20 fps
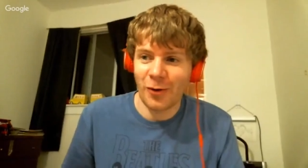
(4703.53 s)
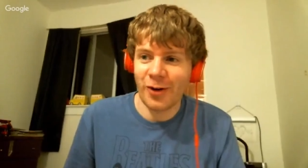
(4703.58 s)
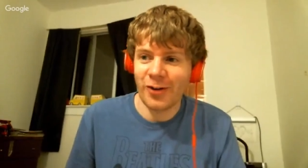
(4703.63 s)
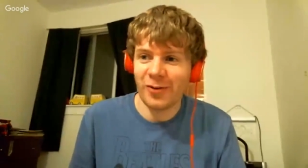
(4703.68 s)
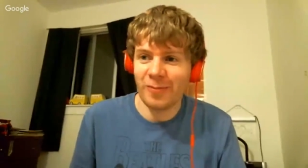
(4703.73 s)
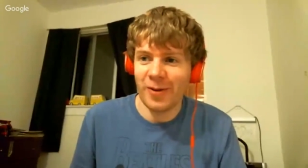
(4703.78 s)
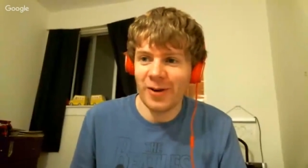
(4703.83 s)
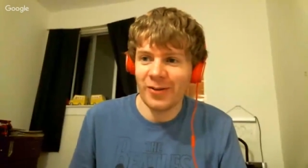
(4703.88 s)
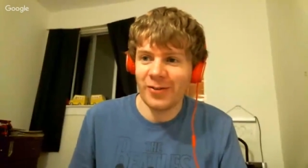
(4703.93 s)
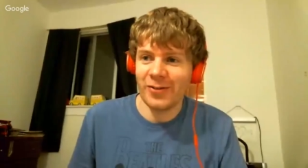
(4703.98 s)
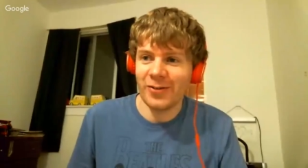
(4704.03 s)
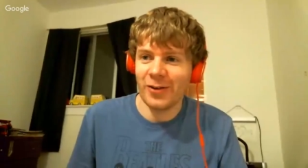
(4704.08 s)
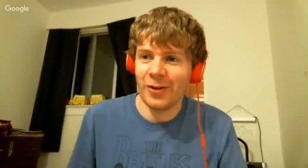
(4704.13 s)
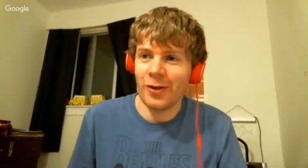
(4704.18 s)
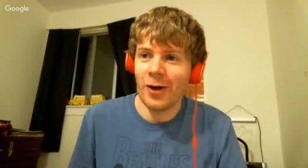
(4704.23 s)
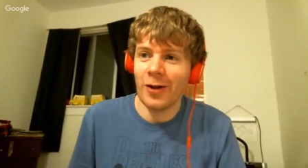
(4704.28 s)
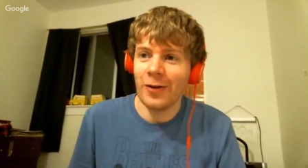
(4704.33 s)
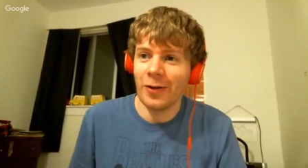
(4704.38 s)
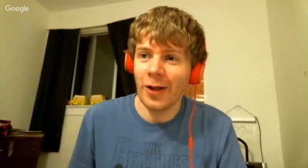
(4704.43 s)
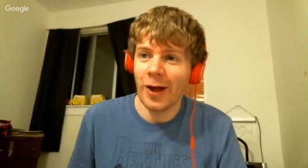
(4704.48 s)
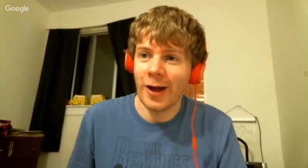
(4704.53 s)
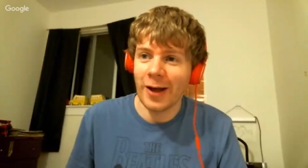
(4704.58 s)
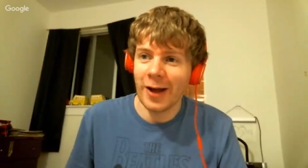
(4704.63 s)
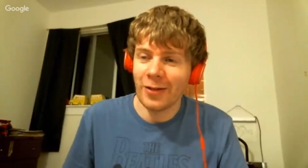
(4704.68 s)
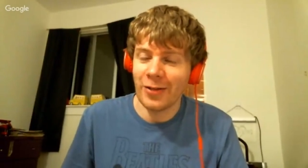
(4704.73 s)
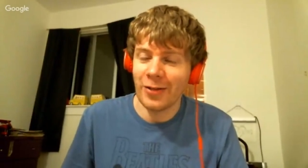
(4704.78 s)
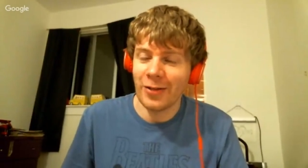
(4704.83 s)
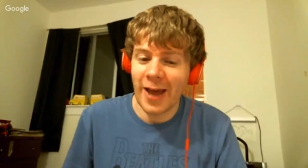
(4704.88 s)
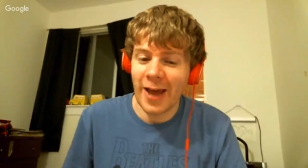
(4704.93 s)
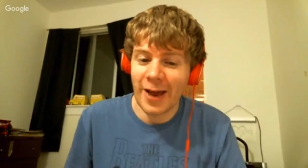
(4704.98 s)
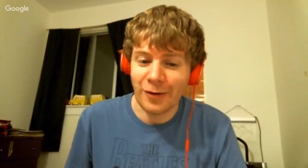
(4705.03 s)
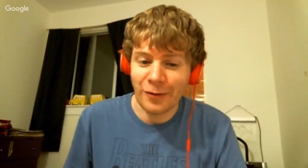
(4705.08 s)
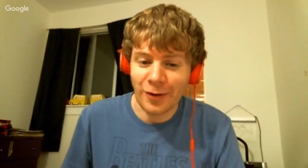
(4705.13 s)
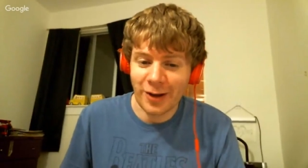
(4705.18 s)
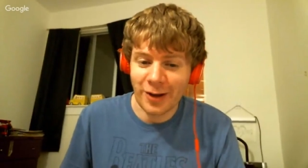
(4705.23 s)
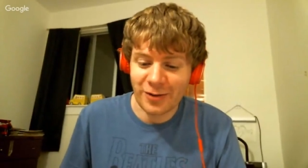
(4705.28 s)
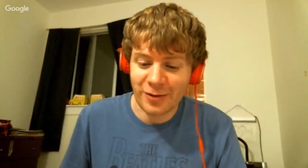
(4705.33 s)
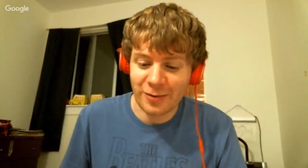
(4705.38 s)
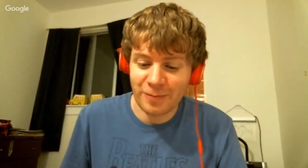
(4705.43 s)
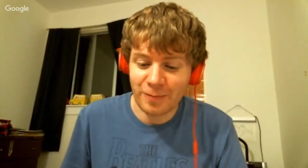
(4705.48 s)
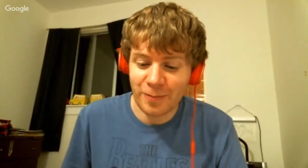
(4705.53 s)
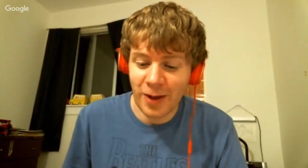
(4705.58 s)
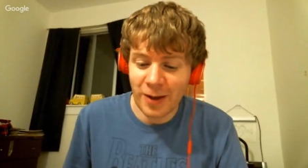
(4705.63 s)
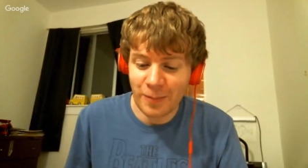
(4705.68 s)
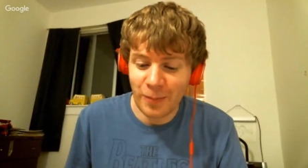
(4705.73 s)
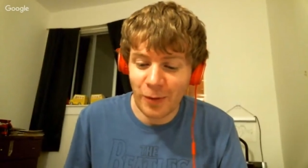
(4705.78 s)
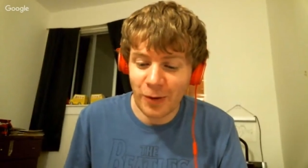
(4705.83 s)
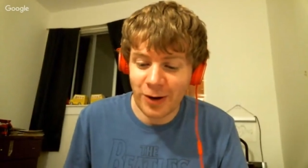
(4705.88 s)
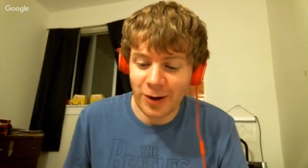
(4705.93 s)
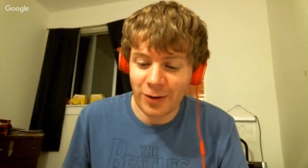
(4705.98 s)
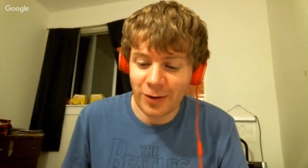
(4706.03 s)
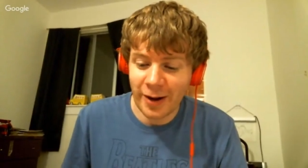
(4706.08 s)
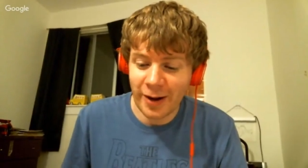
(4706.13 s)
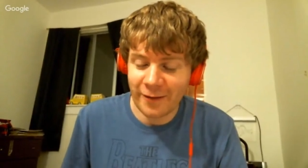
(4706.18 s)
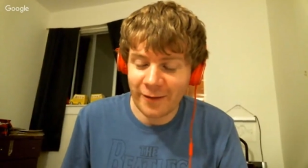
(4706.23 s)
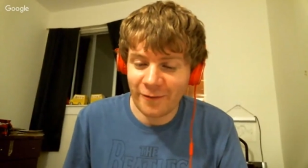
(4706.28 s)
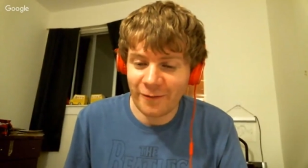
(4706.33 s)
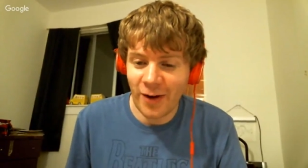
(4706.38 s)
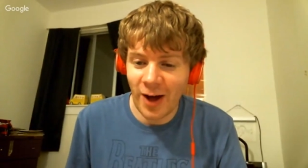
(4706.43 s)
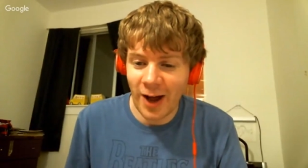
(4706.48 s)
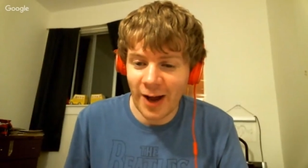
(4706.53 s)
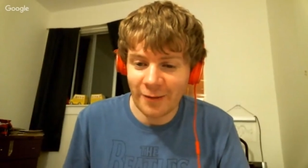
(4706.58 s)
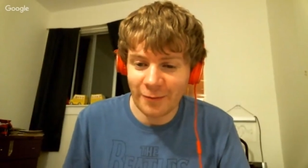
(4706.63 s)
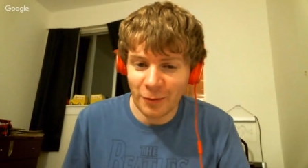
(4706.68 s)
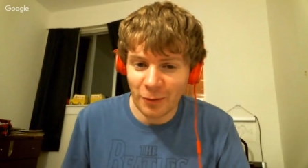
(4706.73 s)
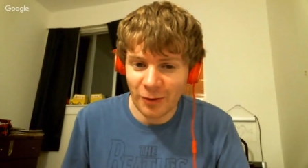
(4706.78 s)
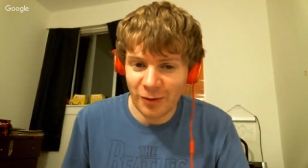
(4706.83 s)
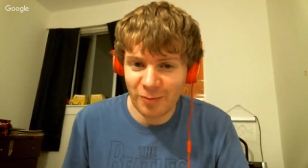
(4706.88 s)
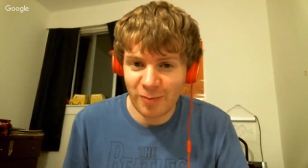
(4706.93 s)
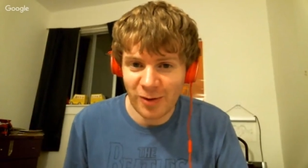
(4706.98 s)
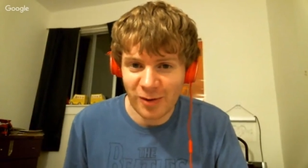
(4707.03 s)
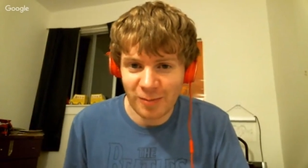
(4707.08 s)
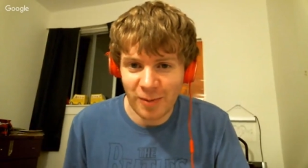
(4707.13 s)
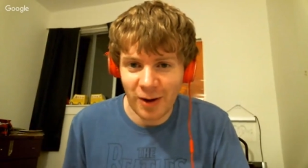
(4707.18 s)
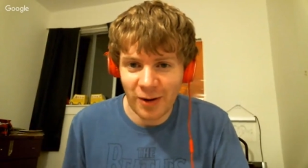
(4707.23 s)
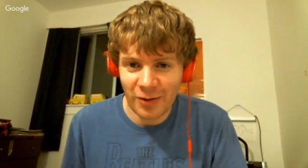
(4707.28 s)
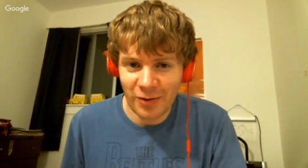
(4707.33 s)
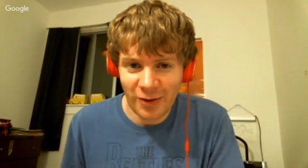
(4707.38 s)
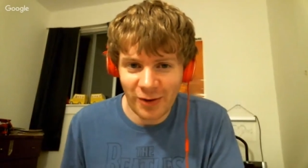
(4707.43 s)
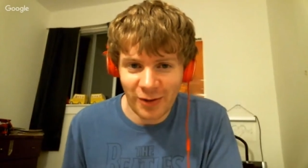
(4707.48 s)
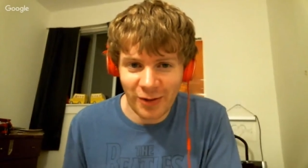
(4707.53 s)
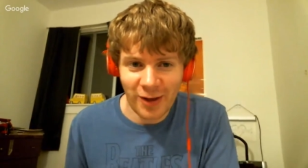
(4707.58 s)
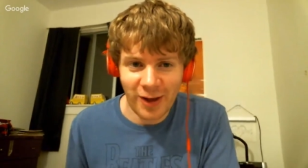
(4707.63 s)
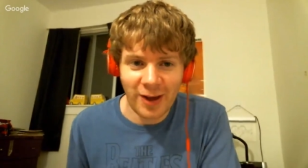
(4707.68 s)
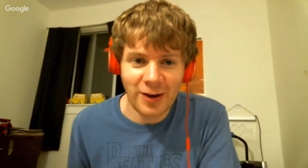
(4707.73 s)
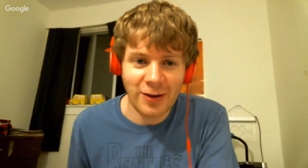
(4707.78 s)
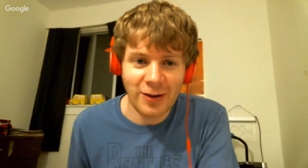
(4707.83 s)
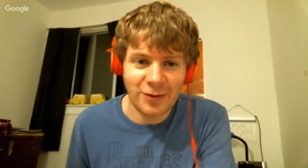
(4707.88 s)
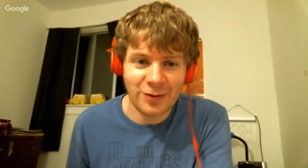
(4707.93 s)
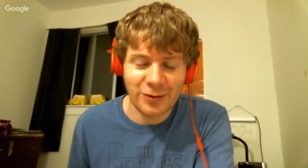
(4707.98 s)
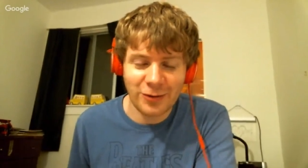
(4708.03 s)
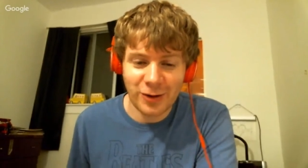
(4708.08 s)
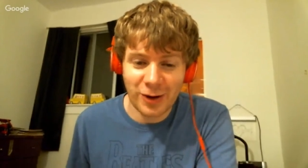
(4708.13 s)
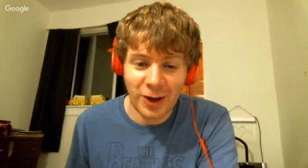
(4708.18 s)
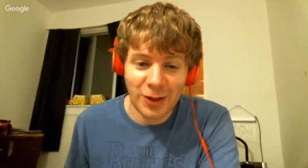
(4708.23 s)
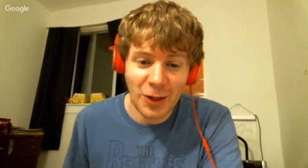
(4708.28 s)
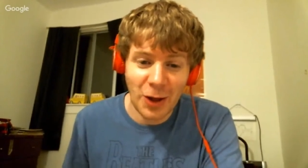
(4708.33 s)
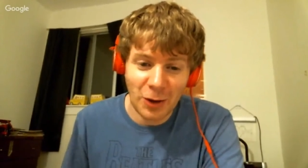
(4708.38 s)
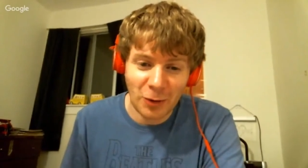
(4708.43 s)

is Christmas. So then, like at the end, they put in like 5 Christmas puns at the end. It's like, I